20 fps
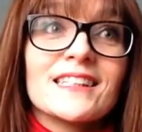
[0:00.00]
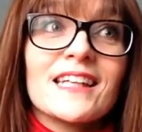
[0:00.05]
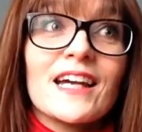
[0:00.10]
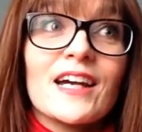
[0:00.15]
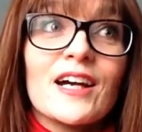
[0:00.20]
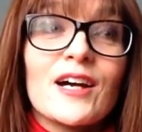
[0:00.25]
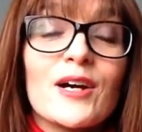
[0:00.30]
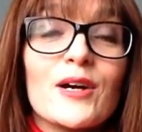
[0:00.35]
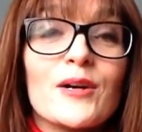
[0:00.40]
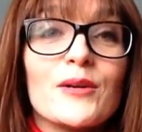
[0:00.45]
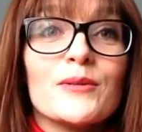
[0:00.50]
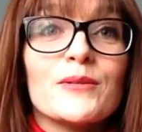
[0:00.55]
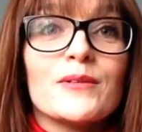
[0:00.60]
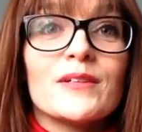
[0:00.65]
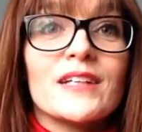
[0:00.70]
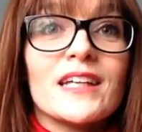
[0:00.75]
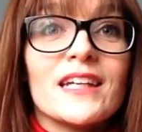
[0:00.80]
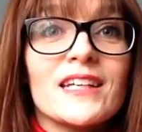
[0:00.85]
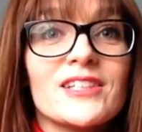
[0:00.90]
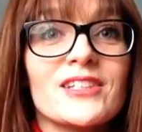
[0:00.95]
their
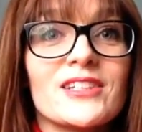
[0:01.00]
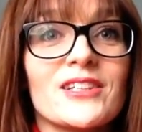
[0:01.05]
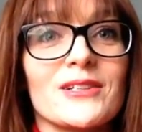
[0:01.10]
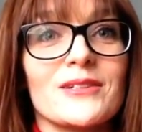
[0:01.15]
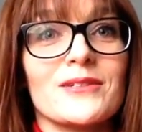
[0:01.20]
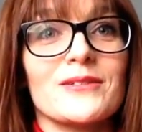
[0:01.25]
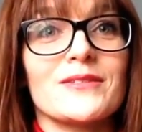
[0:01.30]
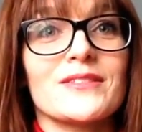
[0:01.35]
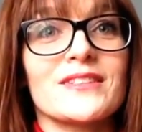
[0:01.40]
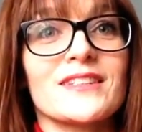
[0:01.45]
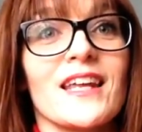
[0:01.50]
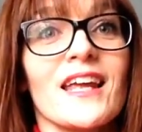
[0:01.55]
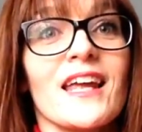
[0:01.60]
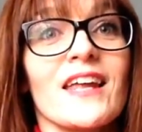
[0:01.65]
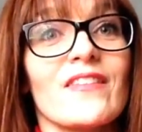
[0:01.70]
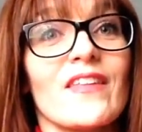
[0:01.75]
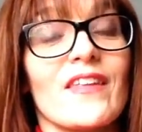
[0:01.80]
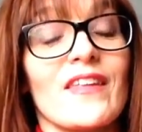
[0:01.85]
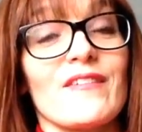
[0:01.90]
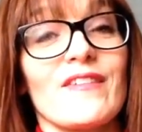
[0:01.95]
own issues
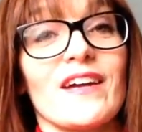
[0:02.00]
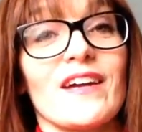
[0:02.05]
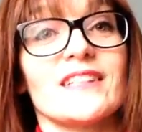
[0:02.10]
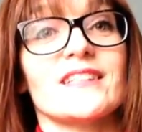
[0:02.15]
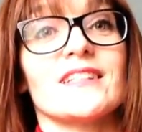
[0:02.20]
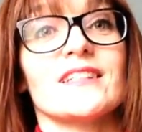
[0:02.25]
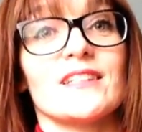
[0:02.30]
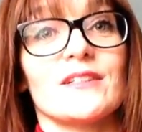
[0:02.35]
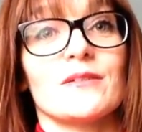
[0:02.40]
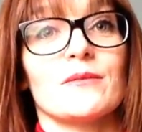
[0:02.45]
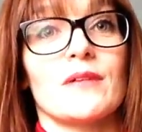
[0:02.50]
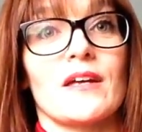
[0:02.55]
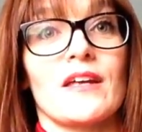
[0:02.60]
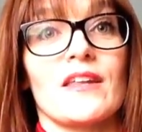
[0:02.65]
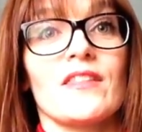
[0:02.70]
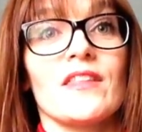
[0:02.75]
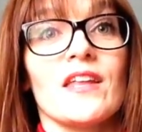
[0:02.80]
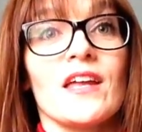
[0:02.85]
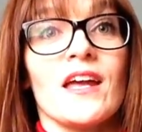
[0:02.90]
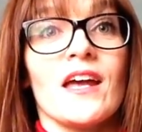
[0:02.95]
that they've had to deal
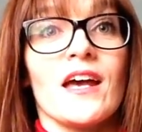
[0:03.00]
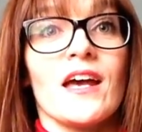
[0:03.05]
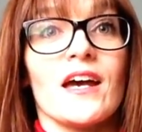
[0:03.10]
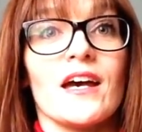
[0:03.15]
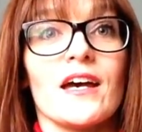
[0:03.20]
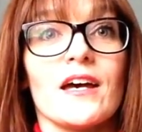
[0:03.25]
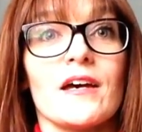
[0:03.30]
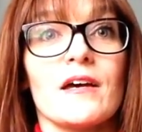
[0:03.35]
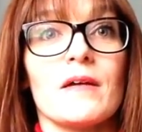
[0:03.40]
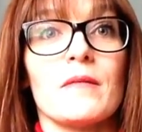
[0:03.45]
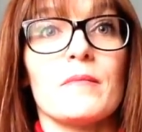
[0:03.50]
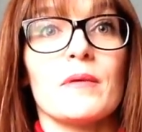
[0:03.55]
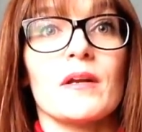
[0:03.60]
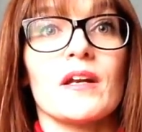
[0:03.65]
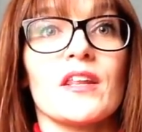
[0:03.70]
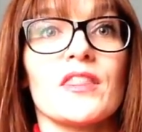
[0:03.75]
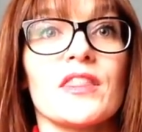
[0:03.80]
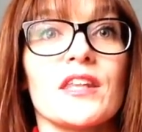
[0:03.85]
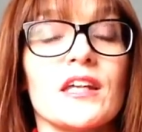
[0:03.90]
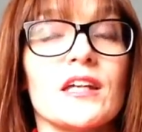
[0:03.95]
with. Um, but
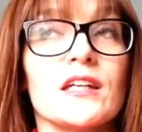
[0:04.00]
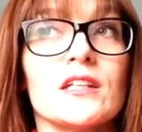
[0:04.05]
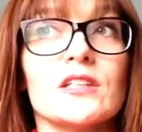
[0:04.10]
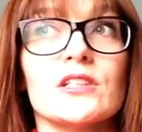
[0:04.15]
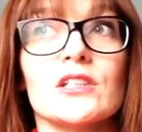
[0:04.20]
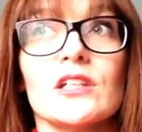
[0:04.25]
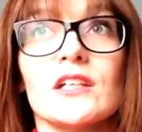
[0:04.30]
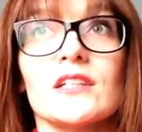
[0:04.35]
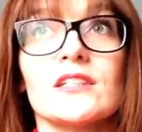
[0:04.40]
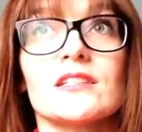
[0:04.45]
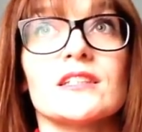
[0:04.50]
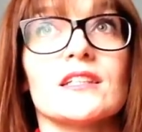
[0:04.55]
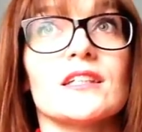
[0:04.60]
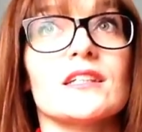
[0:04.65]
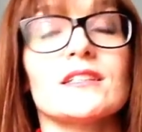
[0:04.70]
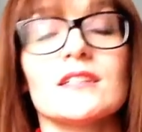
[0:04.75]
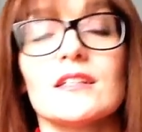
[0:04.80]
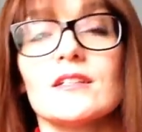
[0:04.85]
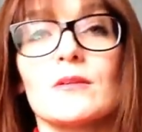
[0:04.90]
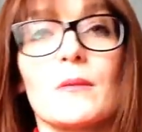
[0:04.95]
I think it just
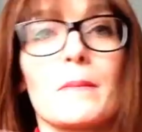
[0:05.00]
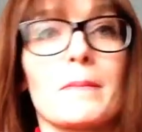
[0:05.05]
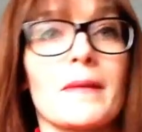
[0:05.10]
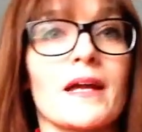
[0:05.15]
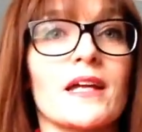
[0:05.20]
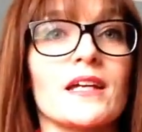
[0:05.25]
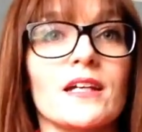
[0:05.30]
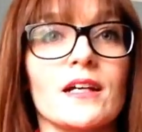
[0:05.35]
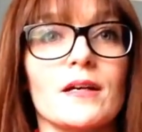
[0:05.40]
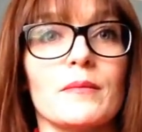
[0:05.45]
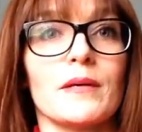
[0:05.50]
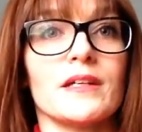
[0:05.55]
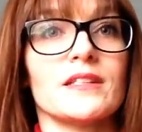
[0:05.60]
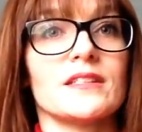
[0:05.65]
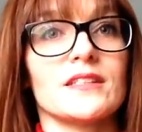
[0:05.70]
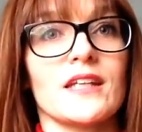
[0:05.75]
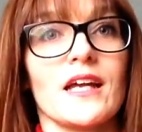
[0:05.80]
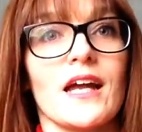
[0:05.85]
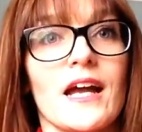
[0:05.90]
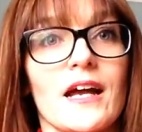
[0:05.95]
is in your makeup as
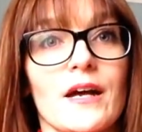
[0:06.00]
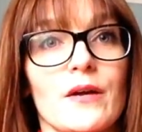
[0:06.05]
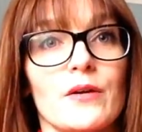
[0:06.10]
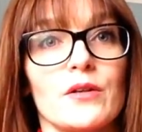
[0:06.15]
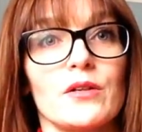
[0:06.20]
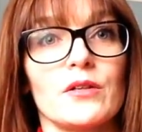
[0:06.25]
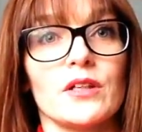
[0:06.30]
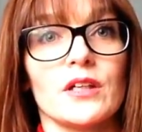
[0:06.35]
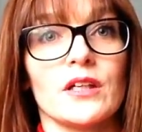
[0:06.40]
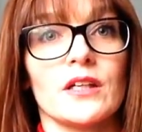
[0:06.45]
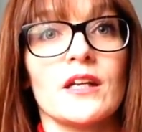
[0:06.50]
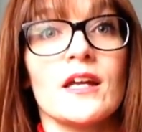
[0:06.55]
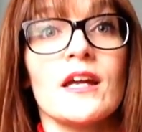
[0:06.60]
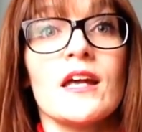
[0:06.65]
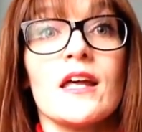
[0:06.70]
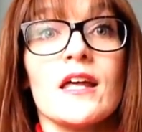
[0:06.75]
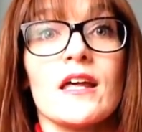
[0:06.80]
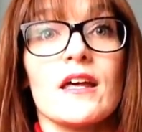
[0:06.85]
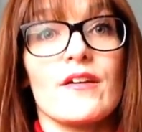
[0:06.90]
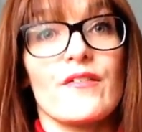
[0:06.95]
to how you can
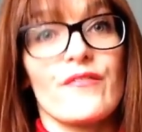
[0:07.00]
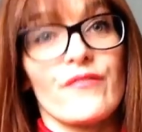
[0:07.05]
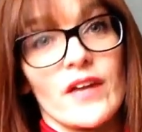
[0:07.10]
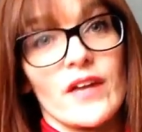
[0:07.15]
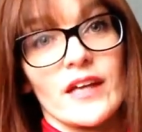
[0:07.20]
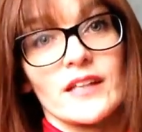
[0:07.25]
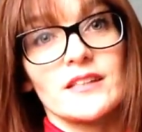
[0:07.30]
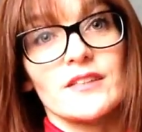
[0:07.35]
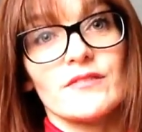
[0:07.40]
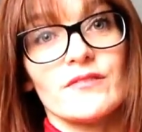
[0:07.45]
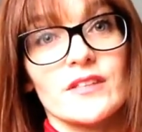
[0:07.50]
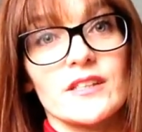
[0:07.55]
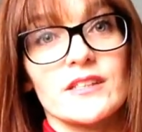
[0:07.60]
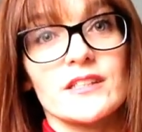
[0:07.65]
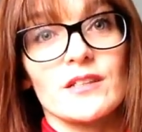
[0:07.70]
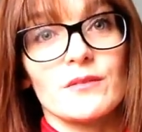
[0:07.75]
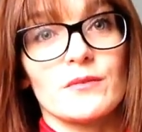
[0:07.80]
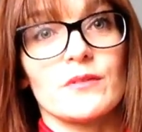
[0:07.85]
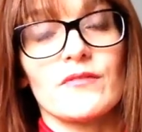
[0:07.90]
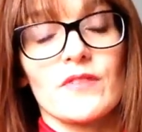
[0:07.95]
effectively
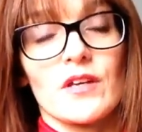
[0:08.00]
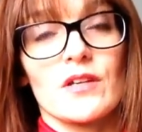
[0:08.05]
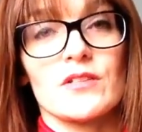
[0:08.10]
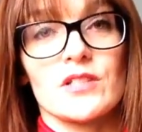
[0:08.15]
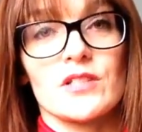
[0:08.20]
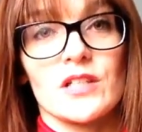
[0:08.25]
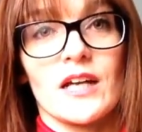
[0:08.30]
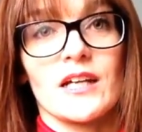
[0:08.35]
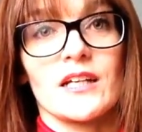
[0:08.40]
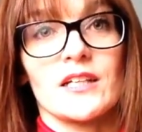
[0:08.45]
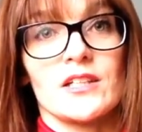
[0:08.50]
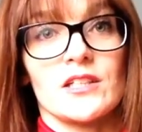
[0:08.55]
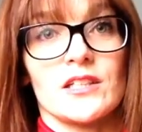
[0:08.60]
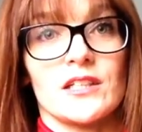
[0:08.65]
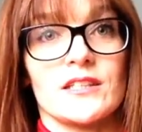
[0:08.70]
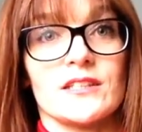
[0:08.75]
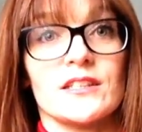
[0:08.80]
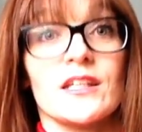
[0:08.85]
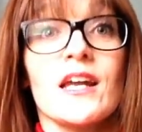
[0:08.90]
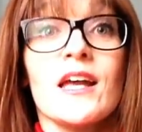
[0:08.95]
deal with those
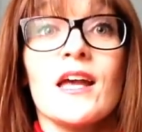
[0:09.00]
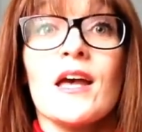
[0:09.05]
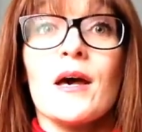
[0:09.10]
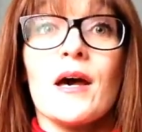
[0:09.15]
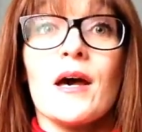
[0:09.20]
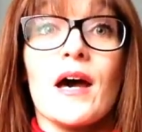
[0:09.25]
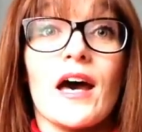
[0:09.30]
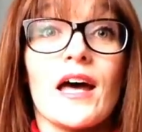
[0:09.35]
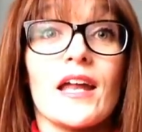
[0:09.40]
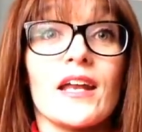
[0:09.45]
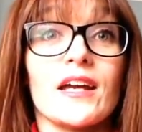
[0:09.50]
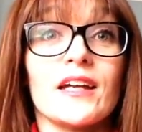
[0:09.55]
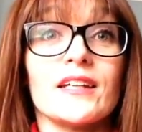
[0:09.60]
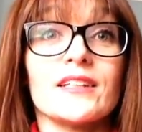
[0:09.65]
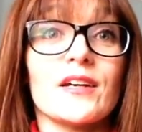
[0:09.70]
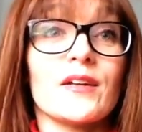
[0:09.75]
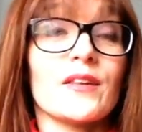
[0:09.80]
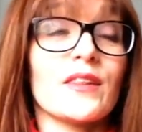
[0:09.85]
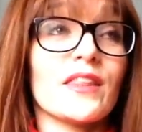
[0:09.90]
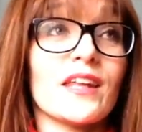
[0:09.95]
challenges. And I
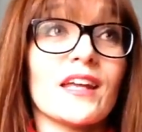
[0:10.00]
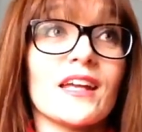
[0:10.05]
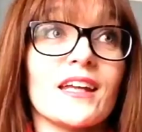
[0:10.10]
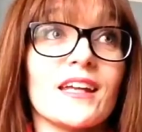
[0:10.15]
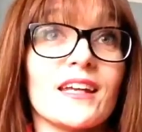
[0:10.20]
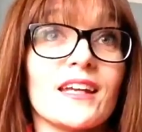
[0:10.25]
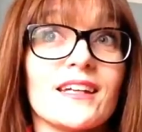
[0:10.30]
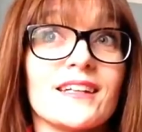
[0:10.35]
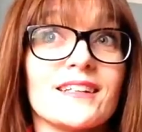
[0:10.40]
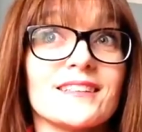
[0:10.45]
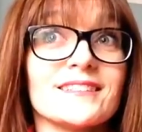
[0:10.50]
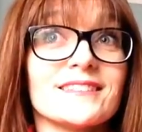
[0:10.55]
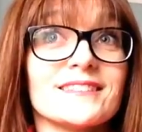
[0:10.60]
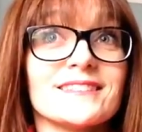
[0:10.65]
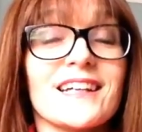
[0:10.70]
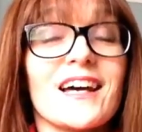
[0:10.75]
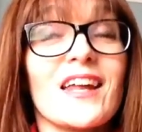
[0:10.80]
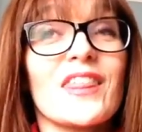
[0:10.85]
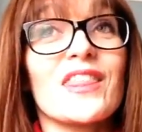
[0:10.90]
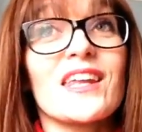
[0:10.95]
don't think,
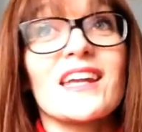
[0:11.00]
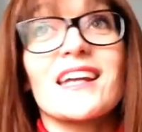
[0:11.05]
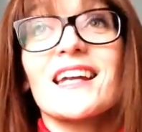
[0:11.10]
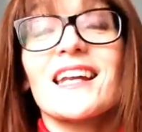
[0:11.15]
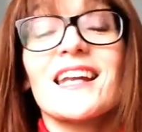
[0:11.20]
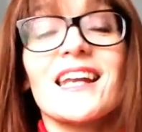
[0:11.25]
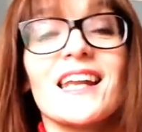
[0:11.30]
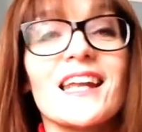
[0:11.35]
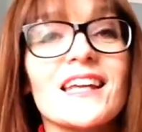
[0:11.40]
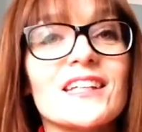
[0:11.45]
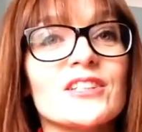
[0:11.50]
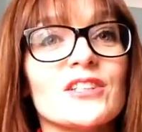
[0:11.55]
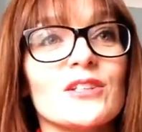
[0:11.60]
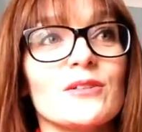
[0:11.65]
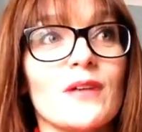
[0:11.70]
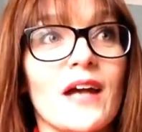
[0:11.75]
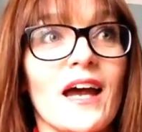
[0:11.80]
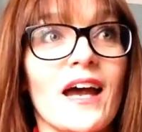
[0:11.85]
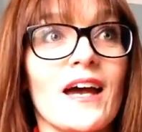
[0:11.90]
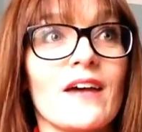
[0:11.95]
I think unless
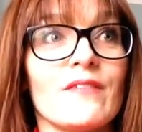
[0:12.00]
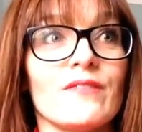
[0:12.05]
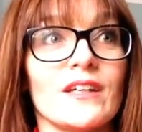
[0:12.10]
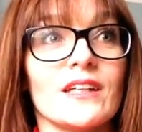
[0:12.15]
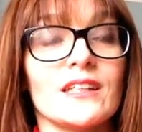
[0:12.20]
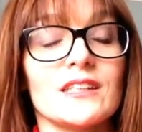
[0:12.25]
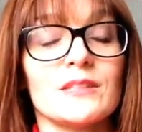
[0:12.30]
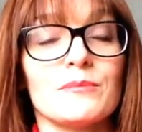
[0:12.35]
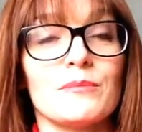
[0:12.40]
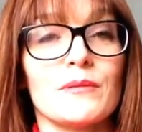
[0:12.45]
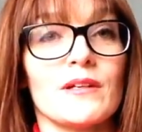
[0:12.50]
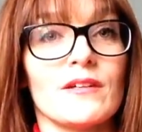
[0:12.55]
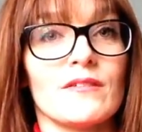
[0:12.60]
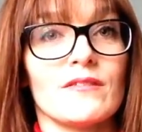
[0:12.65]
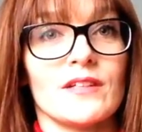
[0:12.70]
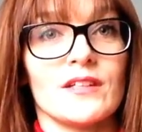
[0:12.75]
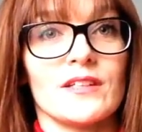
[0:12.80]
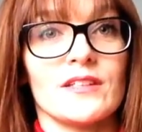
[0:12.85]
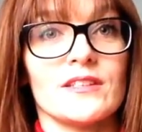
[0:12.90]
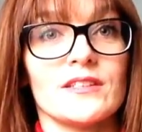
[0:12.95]
you have
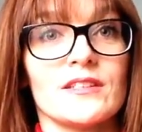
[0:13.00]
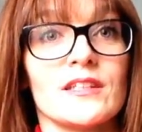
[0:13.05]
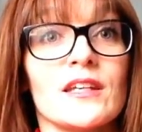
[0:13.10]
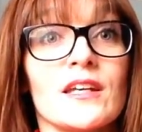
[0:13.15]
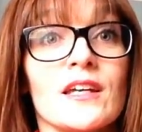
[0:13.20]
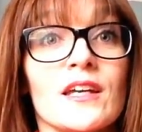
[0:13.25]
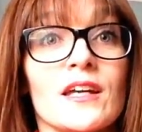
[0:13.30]
experienced